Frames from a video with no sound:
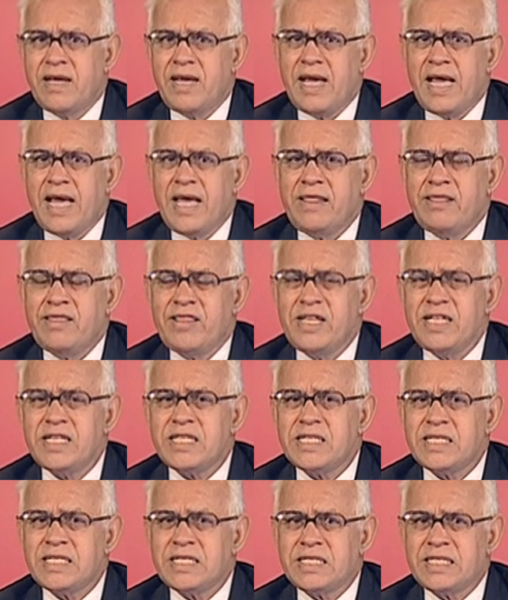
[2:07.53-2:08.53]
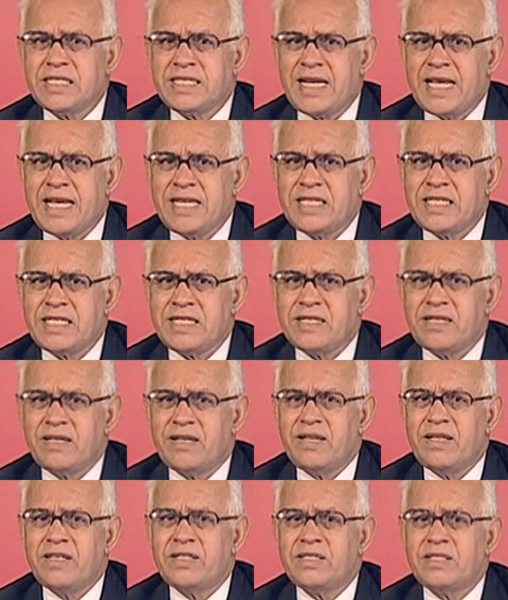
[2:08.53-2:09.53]
and this test
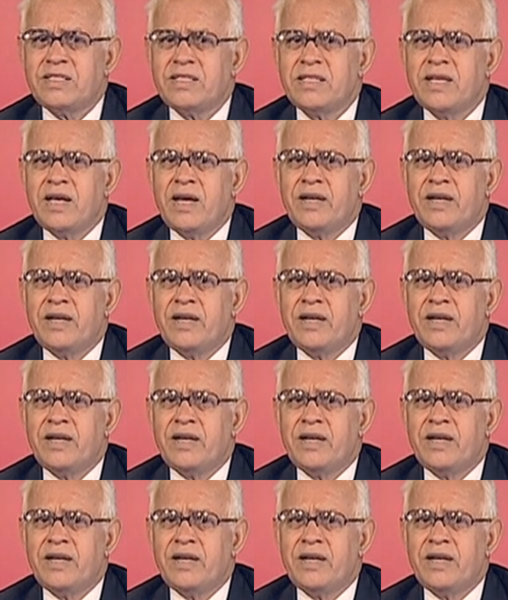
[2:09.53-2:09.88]
is